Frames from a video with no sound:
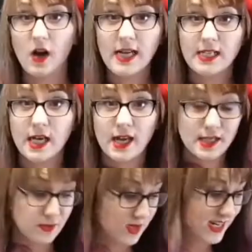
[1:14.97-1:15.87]
All right,
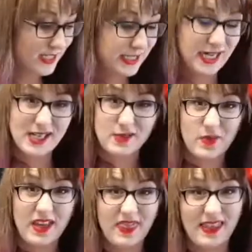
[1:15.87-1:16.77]
so we're gonna start
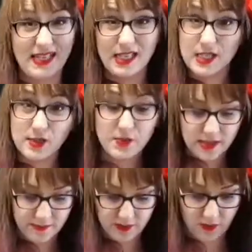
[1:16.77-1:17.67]
with the
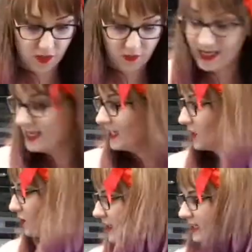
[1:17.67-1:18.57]
super simple 3
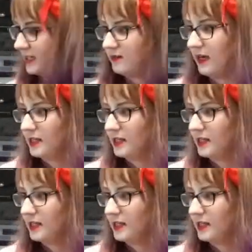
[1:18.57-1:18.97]
ingredient